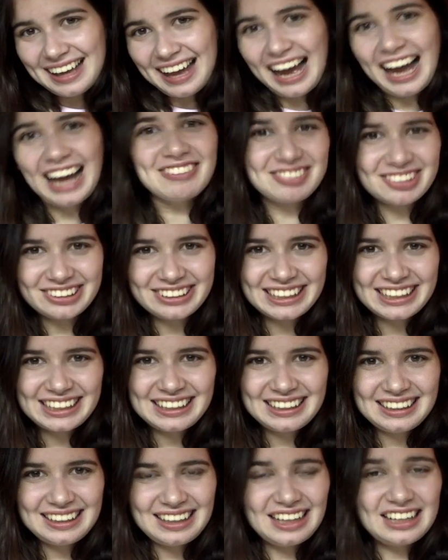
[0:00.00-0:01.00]
I'm learning,
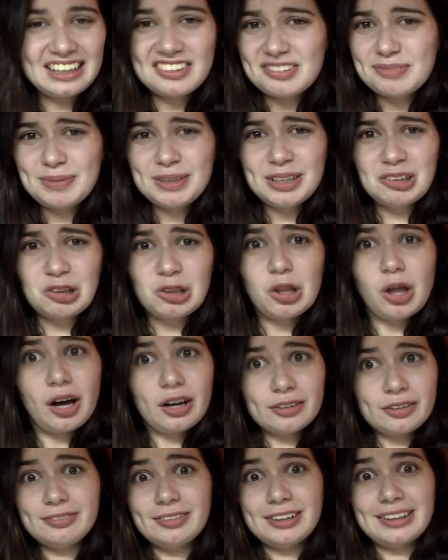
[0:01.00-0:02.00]
and it's been a lot
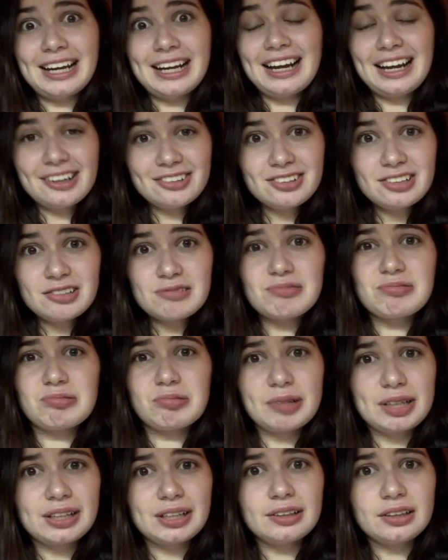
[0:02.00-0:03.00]
of fun. I actually
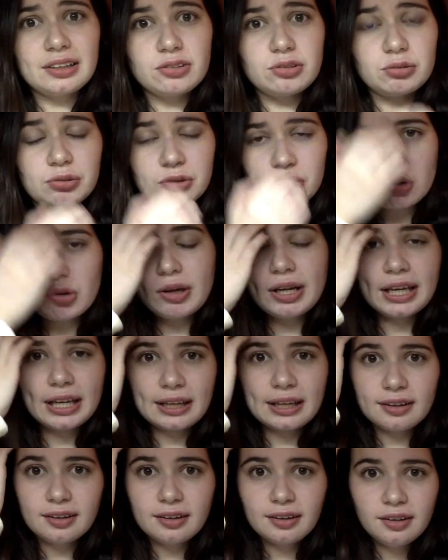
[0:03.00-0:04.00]
really do enjoy
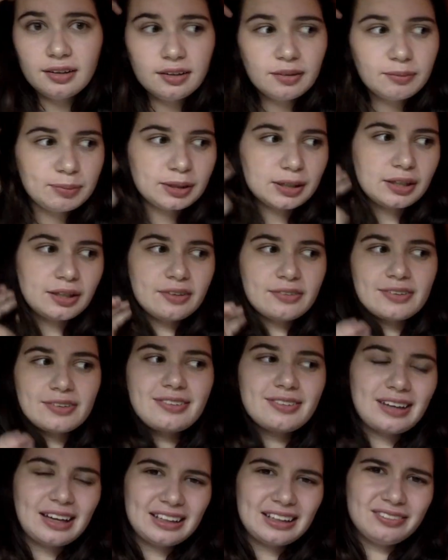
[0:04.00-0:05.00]
it because
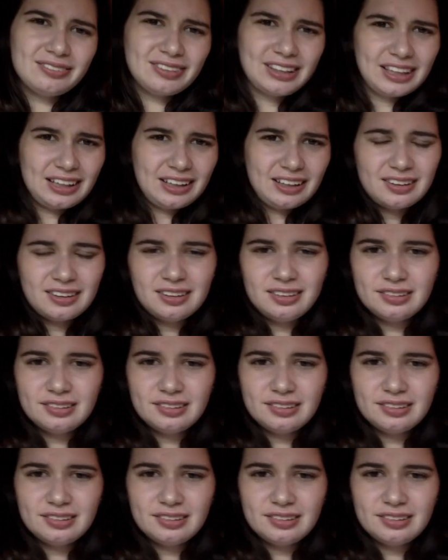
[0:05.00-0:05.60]
it's kind of like